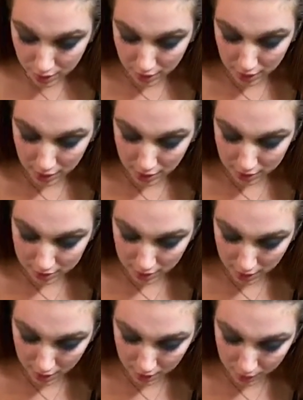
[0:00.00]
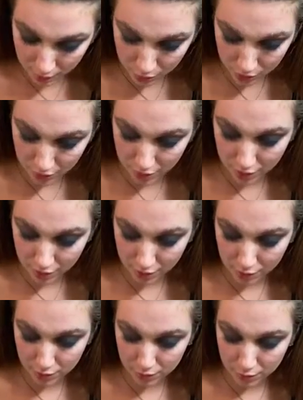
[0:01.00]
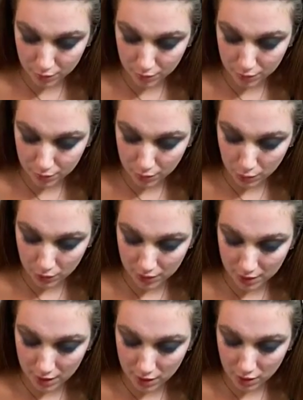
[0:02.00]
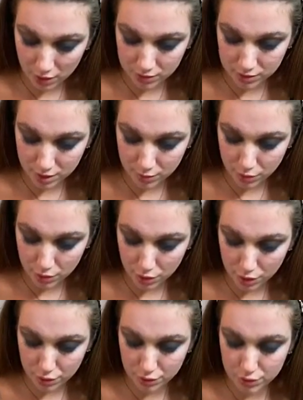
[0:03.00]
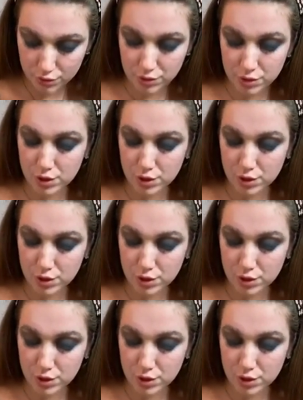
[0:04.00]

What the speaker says: and I am gonna put that onto the brush.